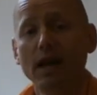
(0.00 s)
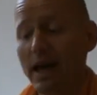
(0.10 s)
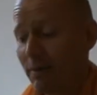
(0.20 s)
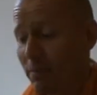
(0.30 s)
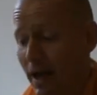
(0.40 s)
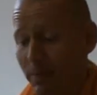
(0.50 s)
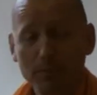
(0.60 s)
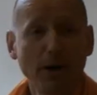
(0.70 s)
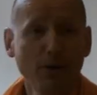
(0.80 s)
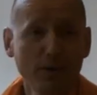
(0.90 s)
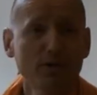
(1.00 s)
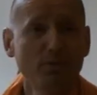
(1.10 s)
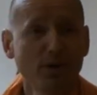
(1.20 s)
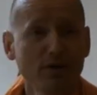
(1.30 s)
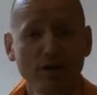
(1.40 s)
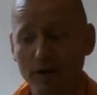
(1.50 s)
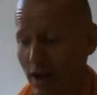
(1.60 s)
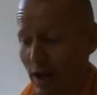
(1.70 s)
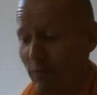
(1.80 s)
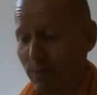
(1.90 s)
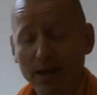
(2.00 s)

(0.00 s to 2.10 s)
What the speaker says: And by Prabhupada's mercy, we've been